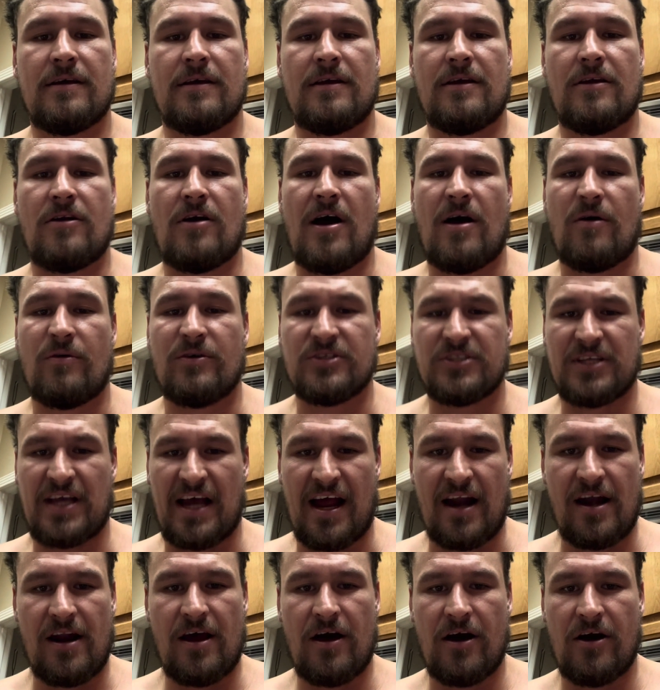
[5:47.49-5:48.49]
I was
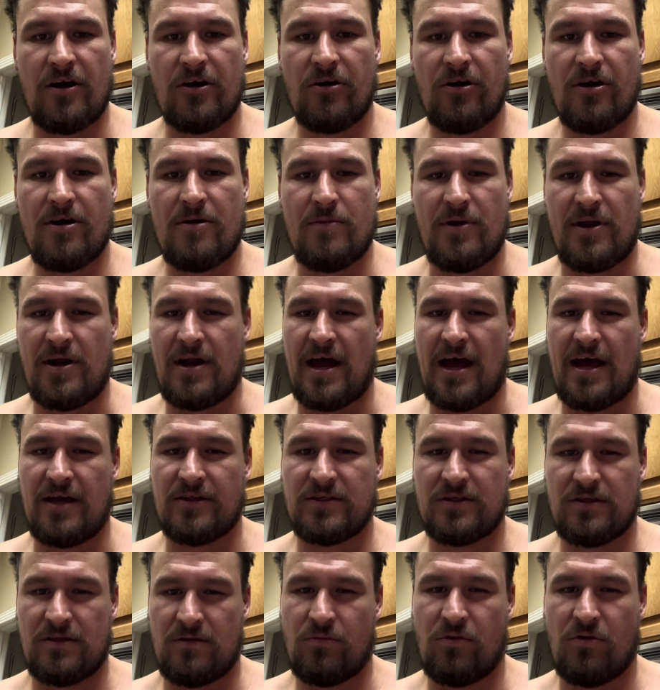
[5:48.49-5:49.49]
kind of hungry, but
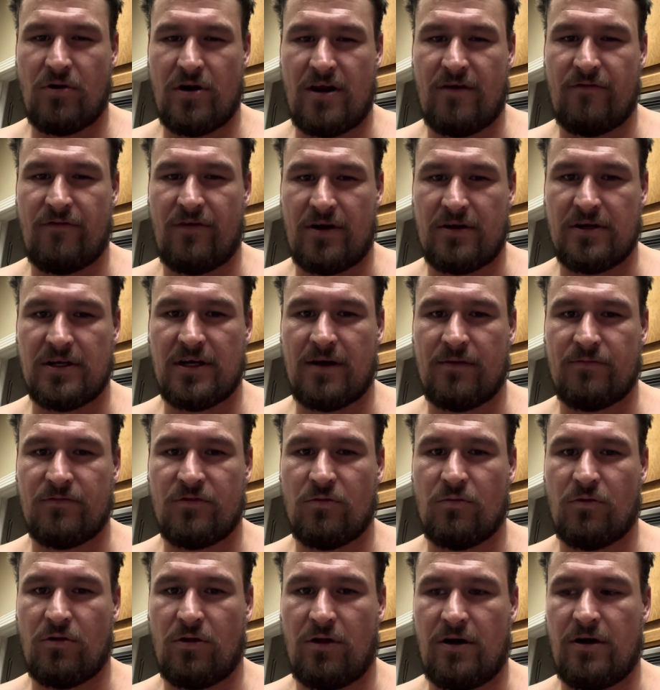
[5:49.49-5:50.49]
not to the point of
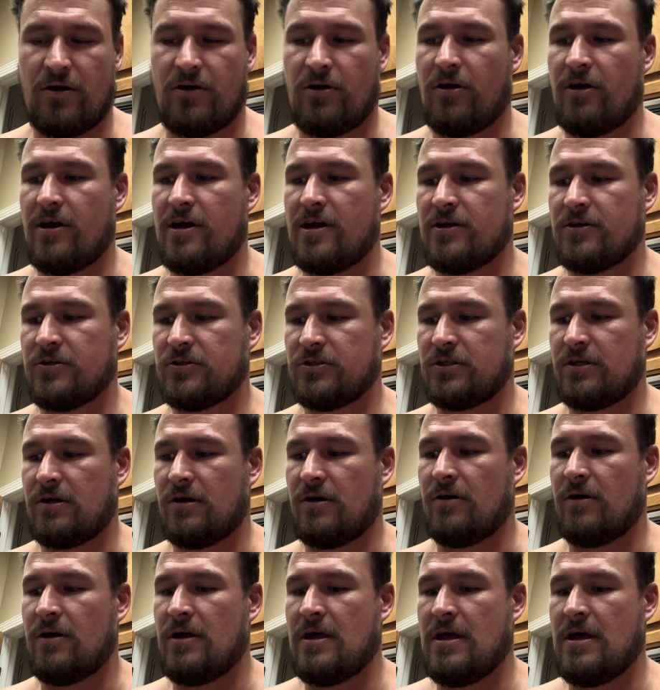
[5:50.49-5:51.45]
uncomfortable hungry. So